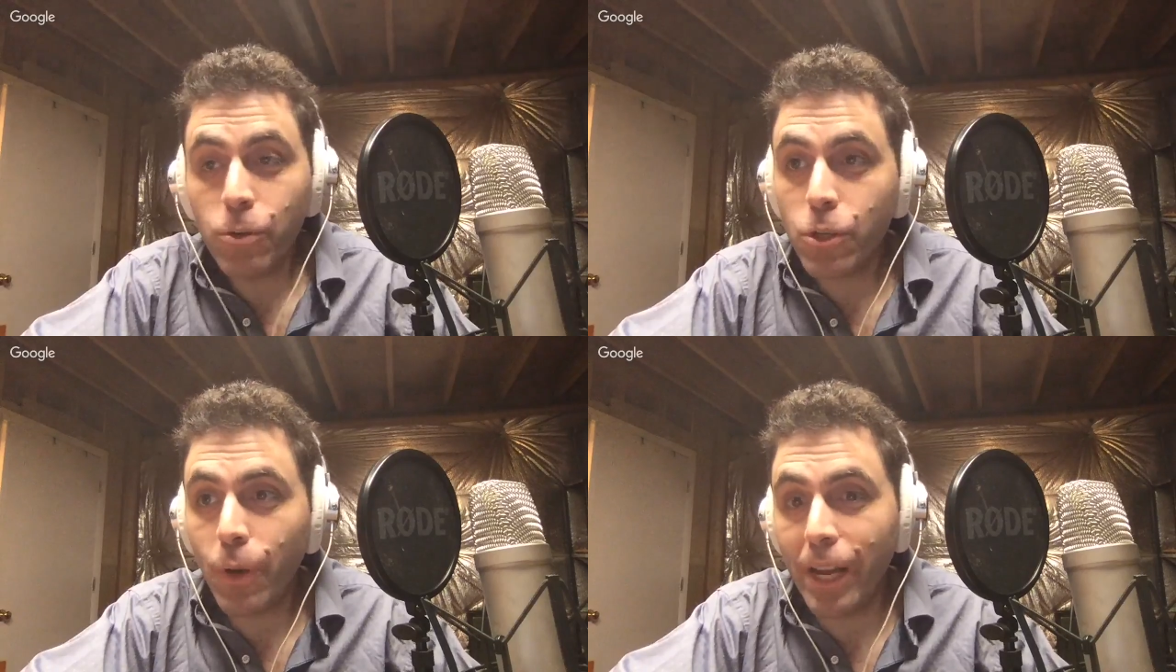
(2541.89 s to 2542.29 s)

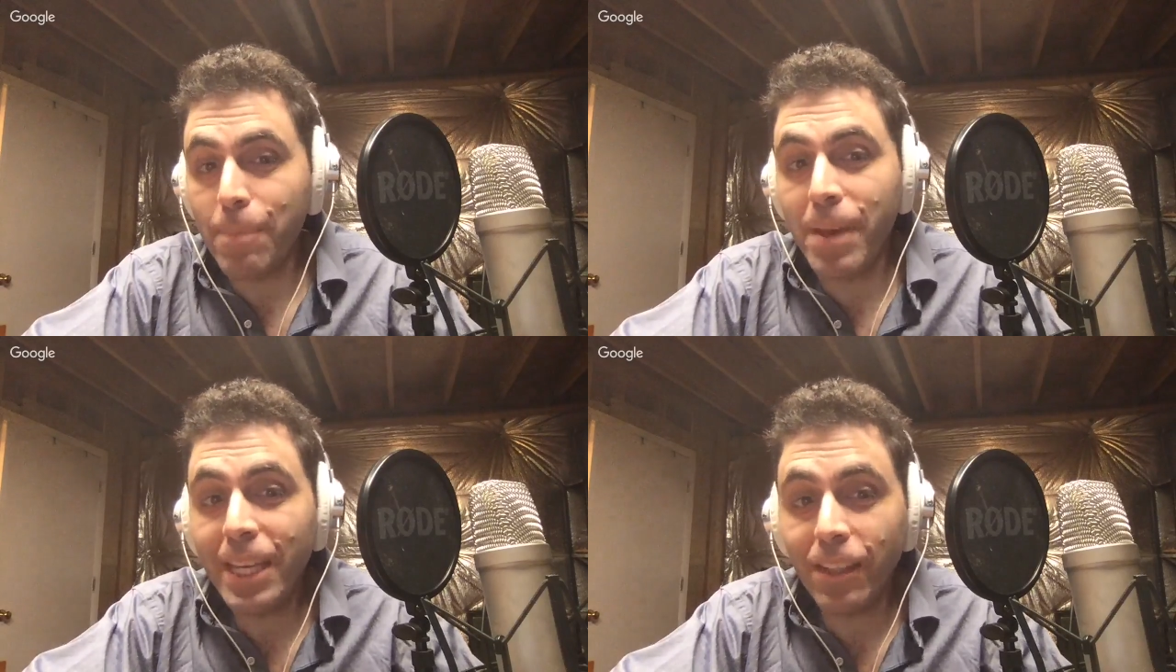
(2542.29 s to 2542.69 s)
So I
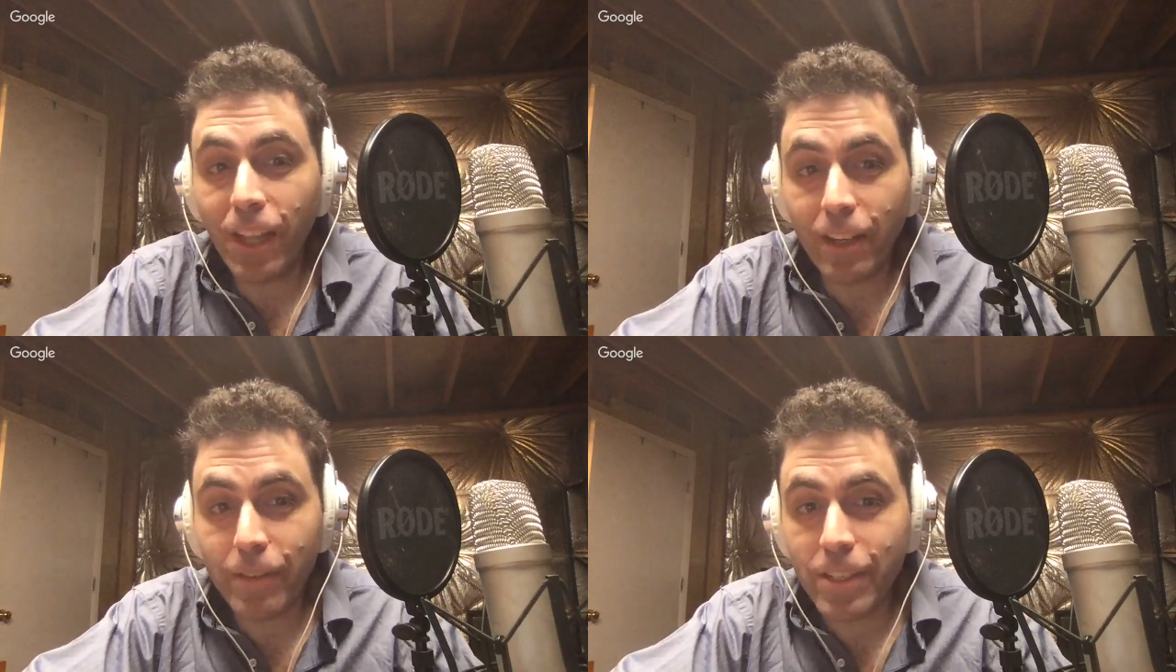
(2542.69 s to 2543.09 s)
make a
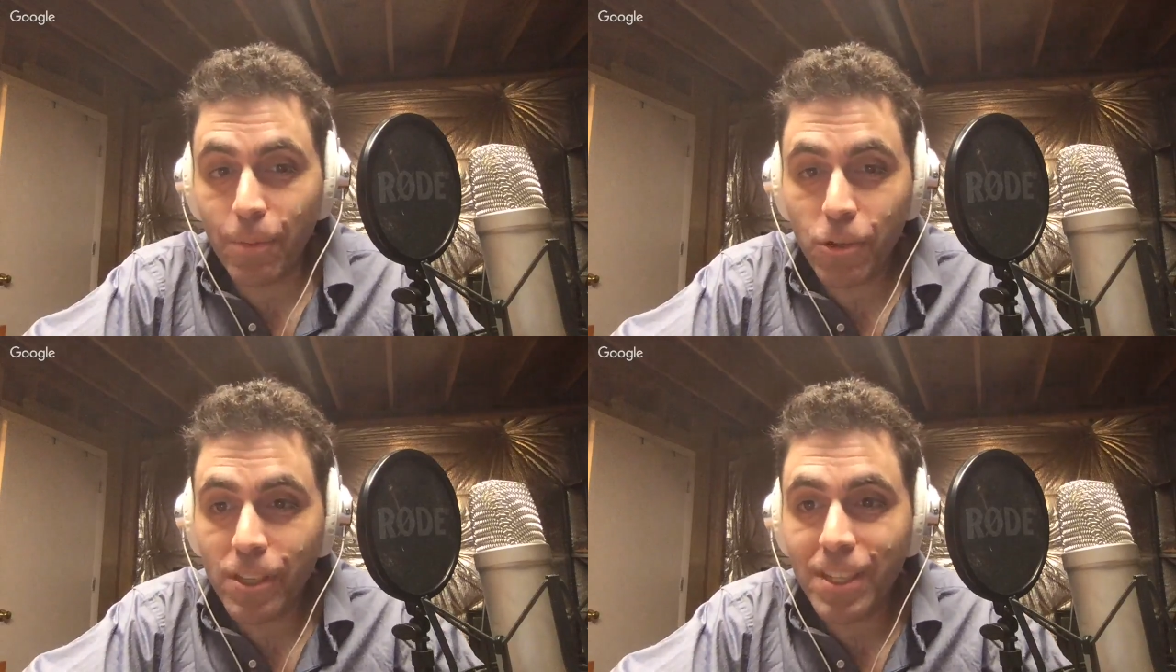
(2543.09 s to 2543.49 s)
lot of
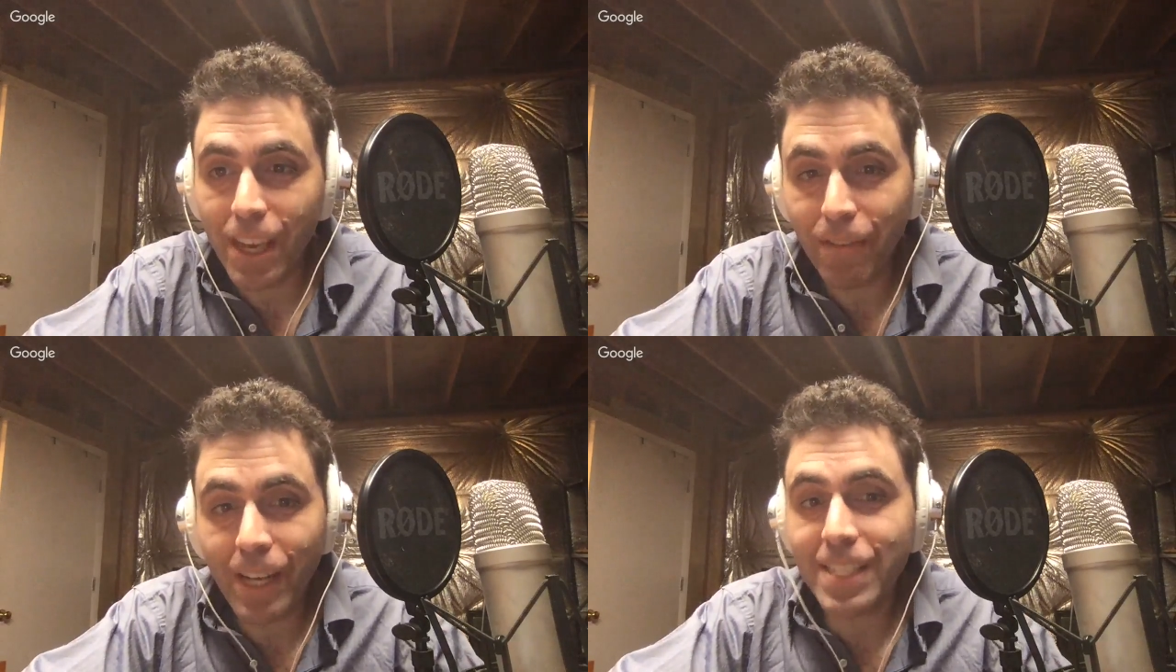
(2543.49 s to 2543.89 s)
assumptions.
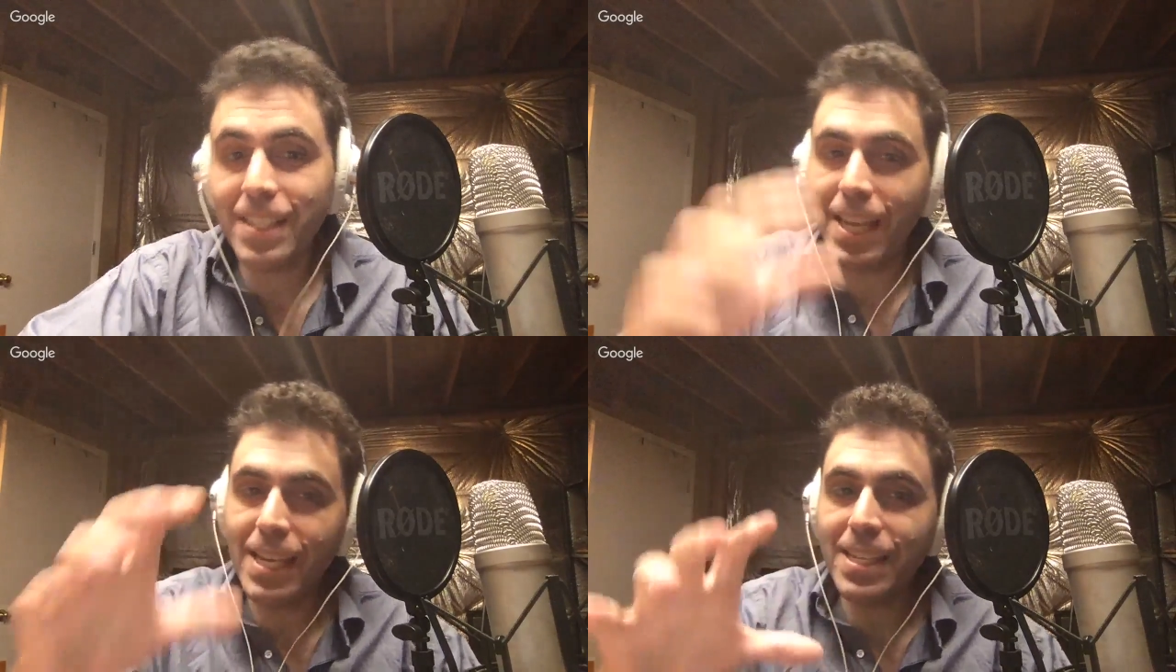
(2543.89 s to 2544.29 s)
If I
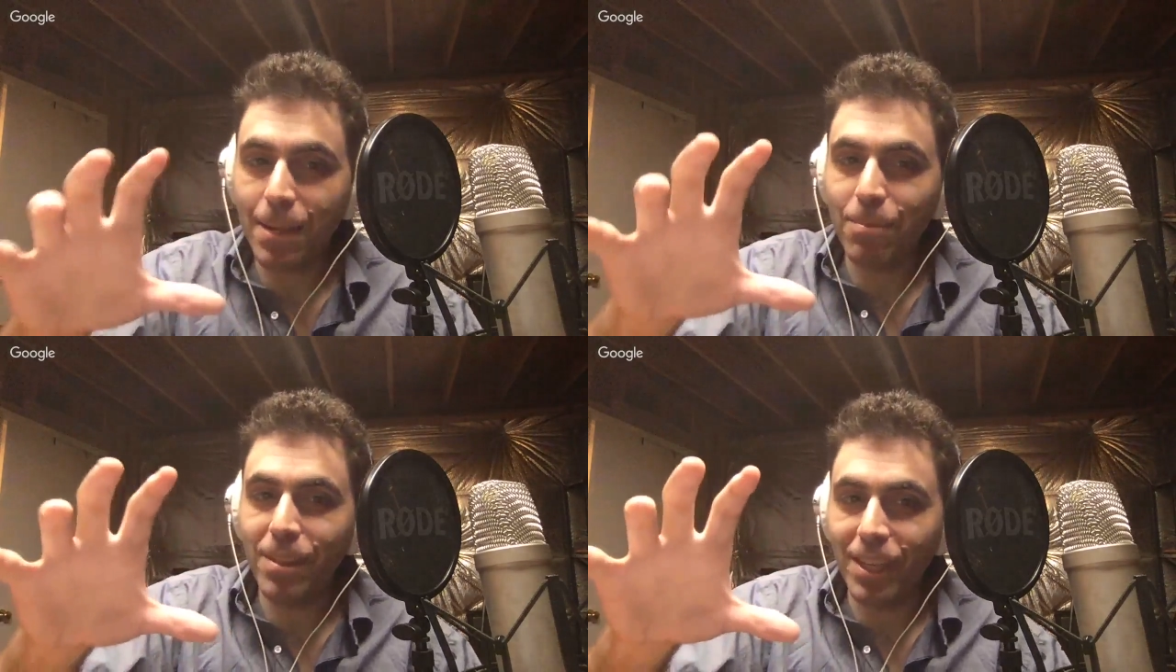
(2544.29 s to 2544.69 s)
say
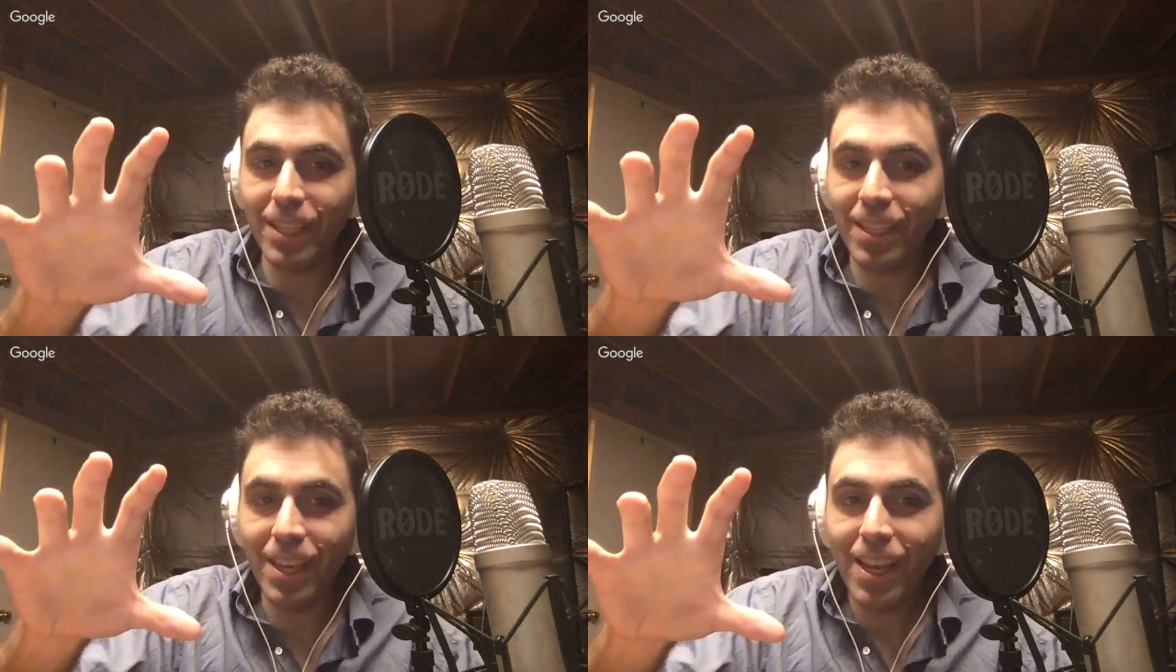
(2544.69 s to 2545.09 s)
something